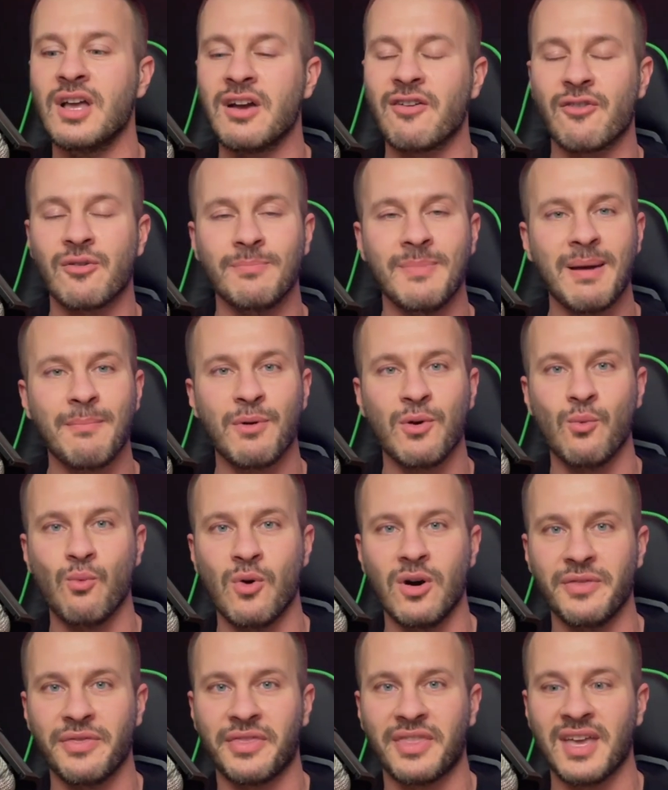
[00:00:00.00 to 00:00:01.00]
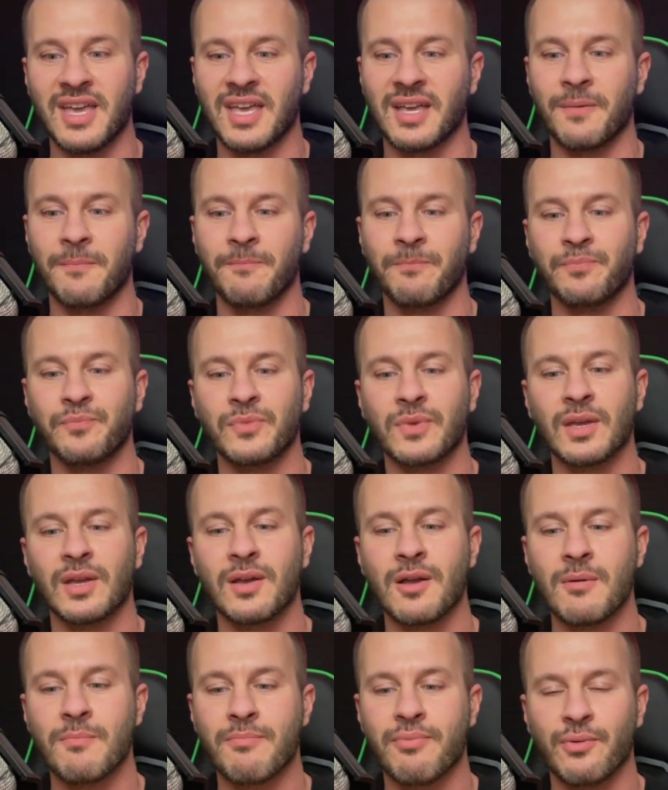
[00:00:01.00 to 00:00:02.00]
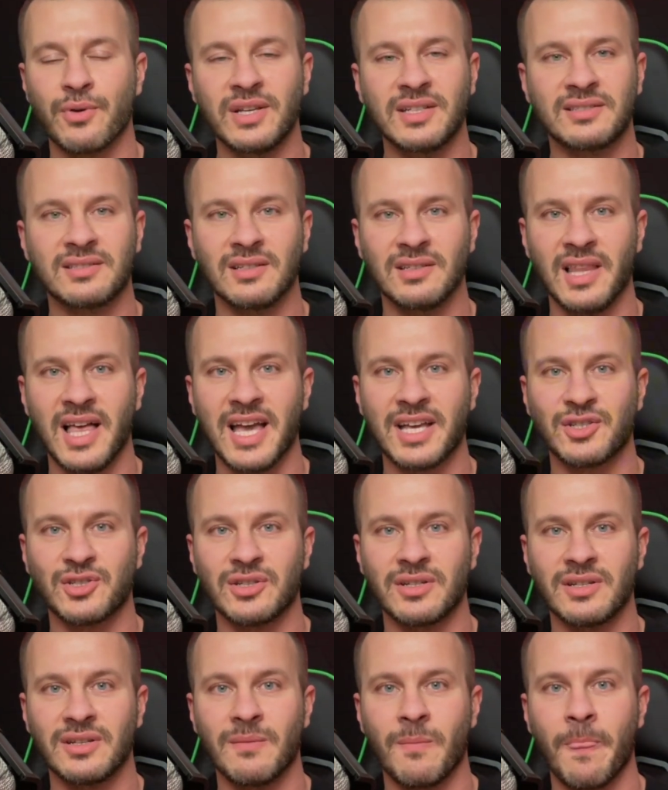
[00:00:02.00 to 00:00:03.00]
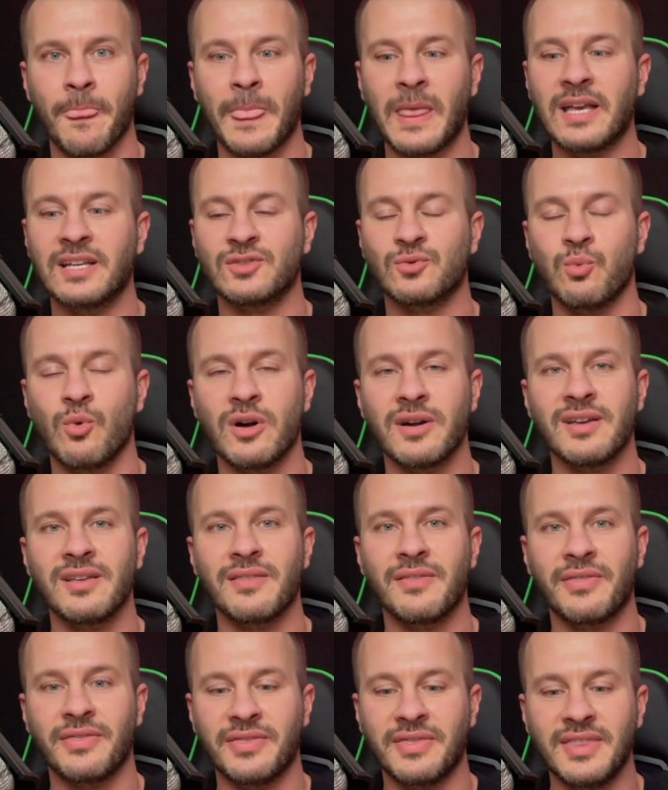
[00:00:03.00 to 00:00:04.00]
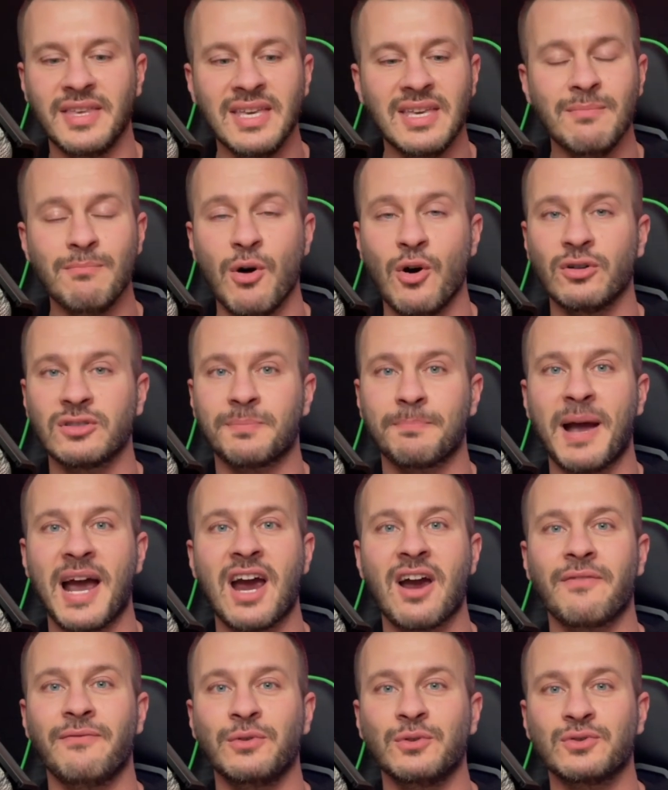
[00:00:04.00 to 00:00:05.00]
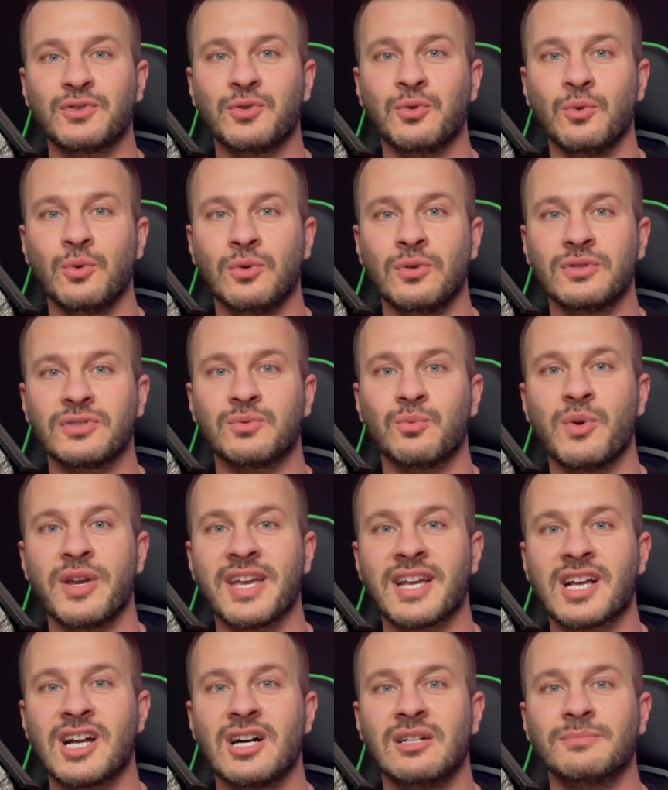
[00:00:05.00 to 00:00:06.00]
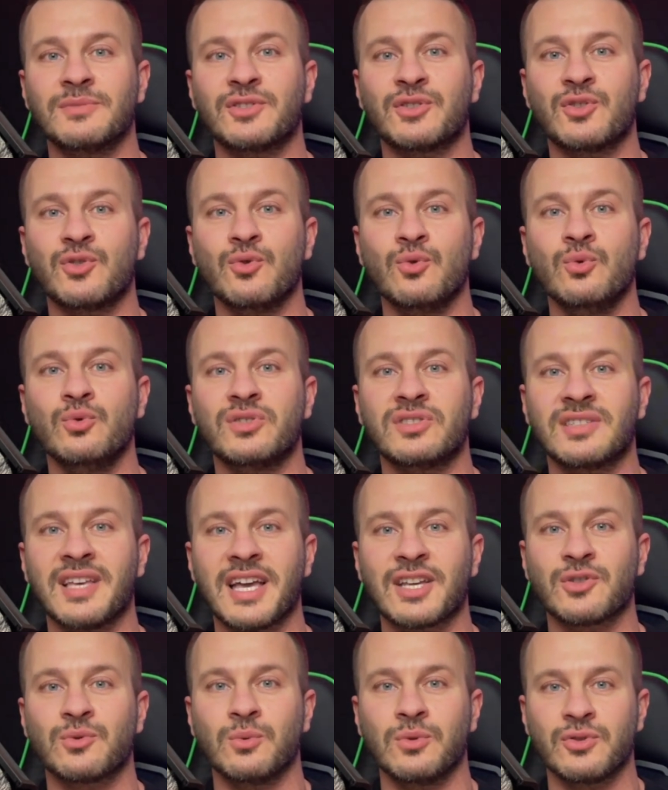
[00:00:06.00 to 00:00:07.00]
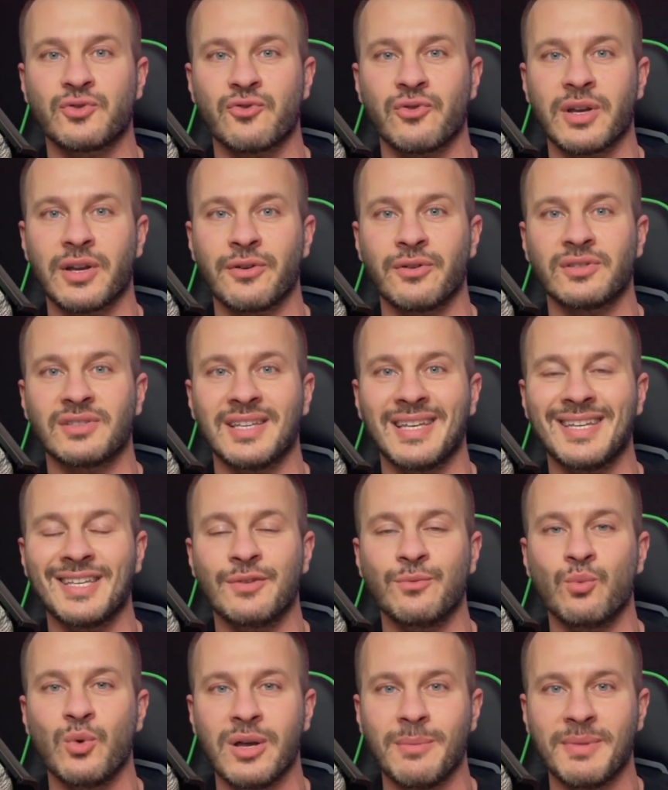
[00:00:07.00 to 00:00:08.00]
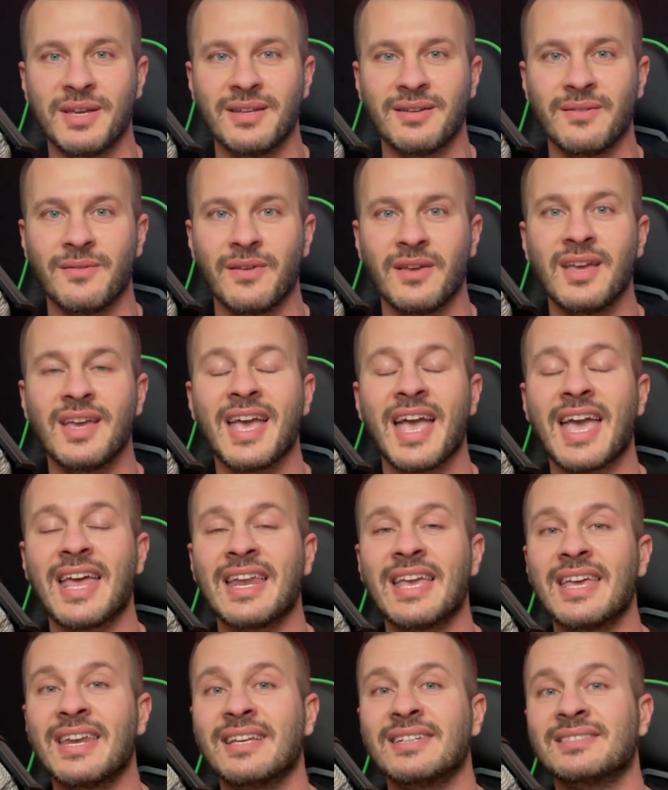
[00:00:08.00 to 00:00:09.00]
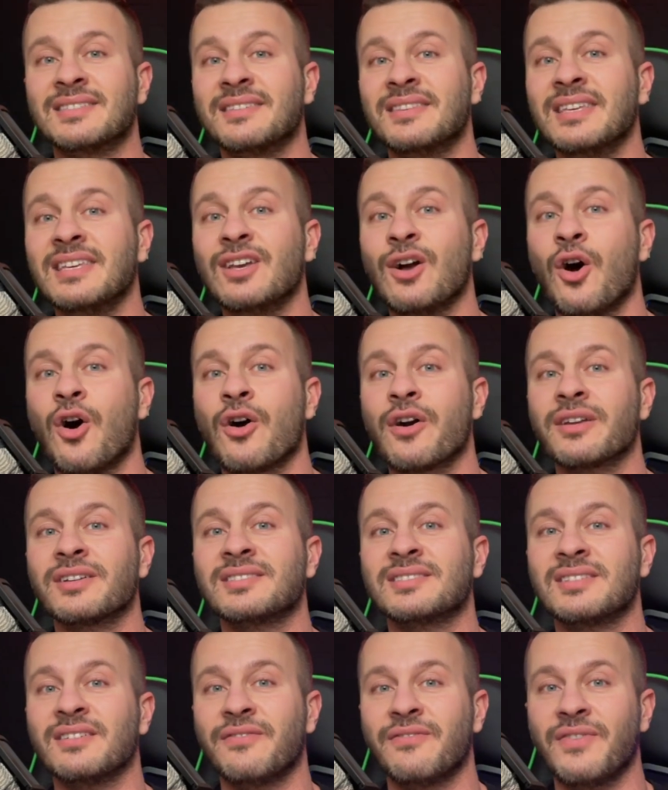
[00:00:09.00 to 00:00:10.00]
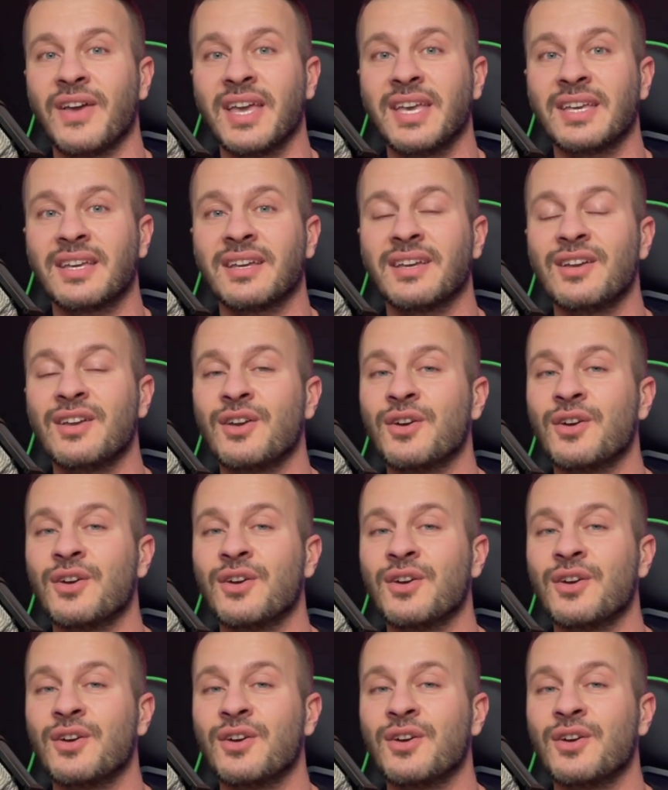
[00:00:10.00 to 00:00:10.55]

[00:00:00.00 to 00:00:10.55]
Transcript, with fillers: Remember one thing pre selection is one of the most powerful tools when it comes to sexual triggers in women, and it is the hardest to fake.